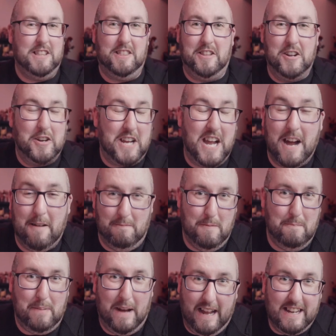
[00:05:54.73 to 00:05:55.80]
their camera
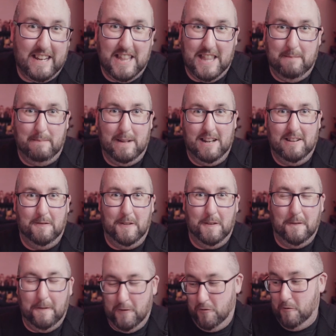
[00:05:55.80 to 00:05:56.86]
bag in the middle of the
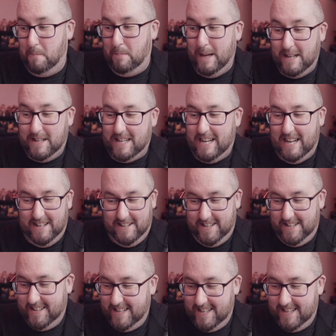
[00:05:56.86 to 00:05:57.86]
photo pit and